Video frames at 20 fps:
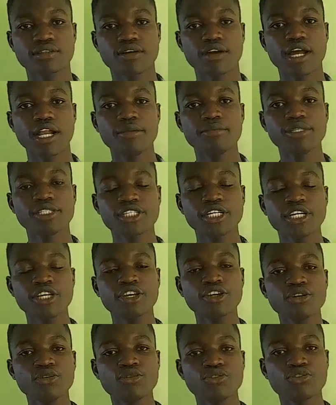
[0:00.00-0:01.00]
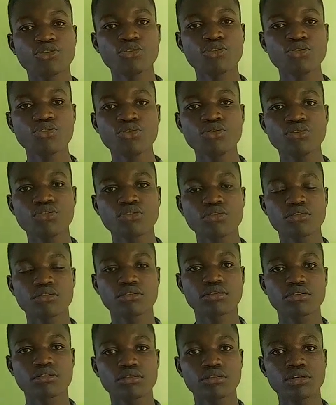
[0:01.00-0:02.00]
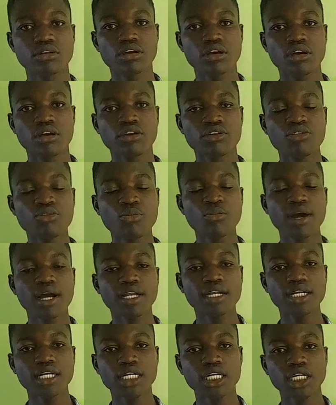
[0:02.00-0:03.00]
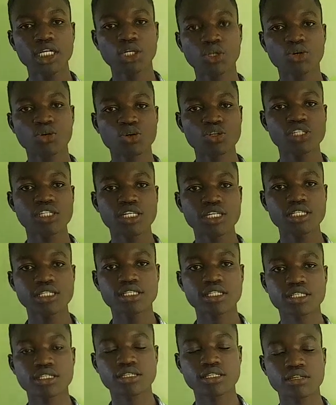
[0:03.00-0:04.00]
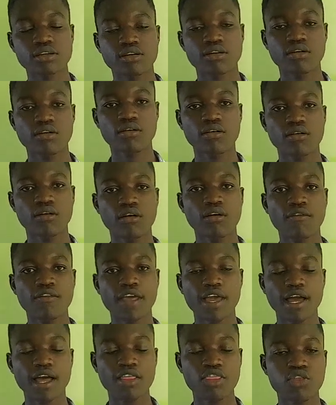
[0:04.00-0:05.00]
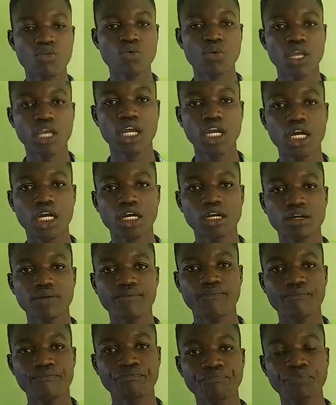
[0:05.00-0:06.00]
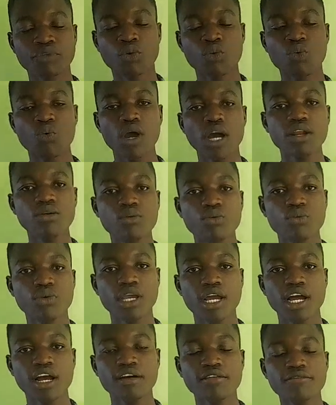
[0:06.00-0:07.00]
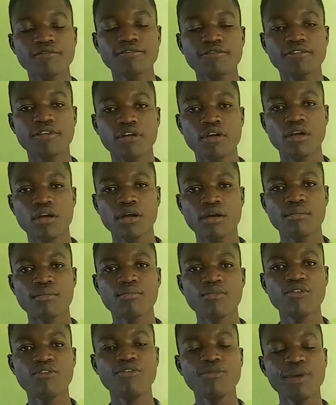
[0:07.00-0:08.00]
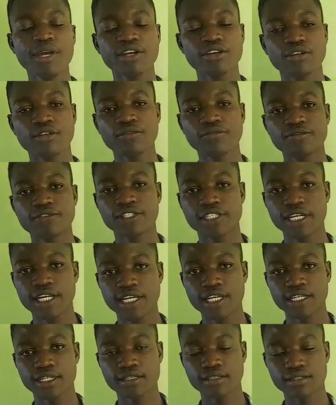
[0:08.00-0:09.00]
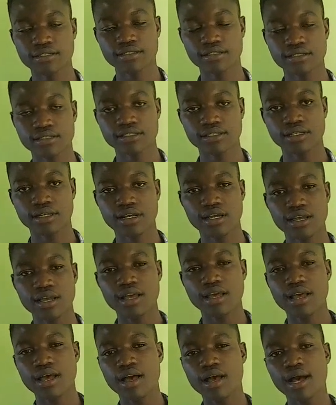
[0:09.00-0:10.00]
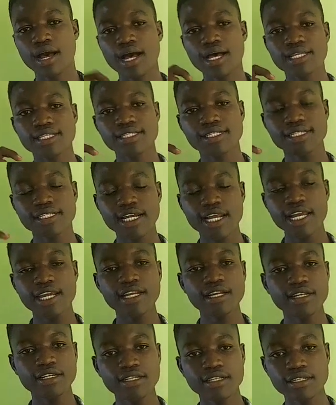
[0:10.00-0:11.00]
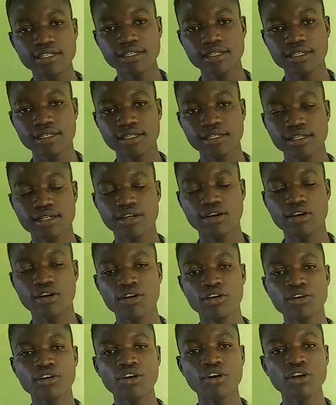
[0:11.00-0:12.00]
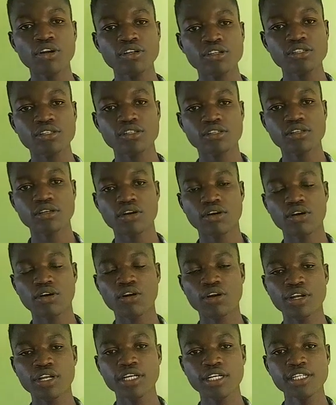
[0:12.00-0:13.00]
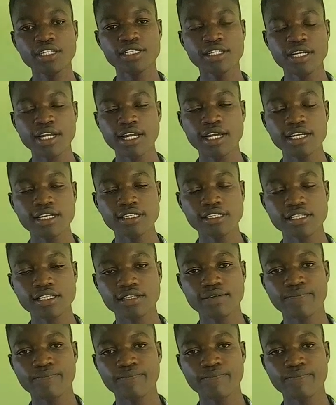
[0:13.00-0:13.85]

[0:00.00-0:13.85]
I'll be taking you through human causes of the earthquake. One, we have movement of train. As train rolls on its rails,